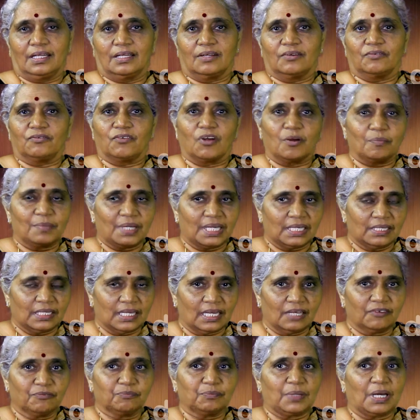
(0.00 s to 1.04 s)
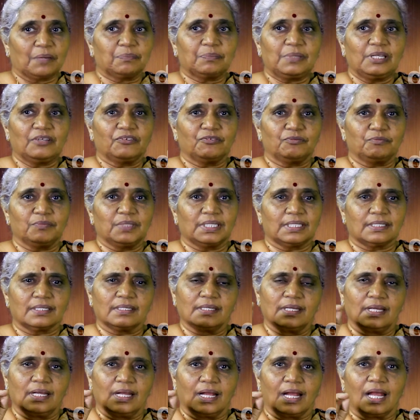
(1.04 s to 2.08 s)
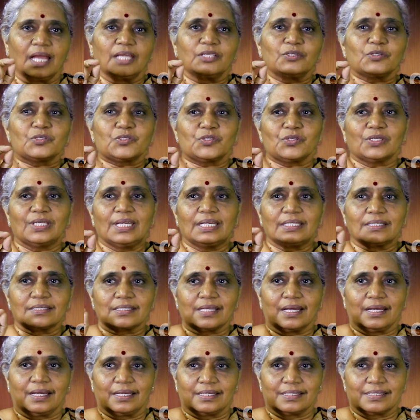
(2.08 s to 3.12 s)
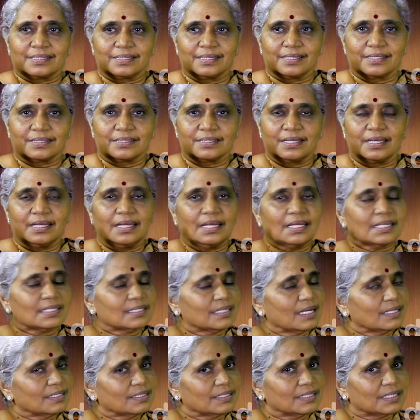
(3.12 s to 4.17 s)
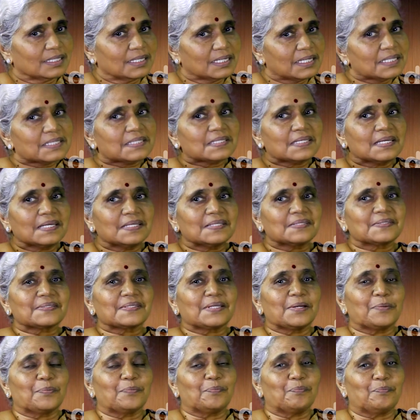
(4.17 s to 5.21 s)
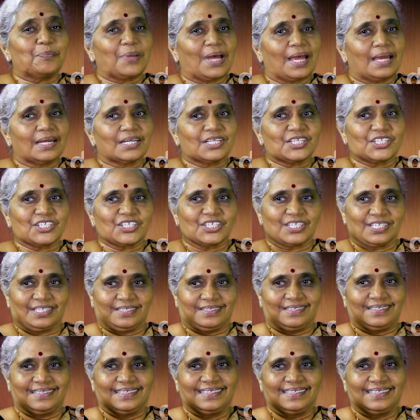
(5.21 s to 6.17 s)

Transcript: for my upliftment, I used to get answers. Such is his compassion.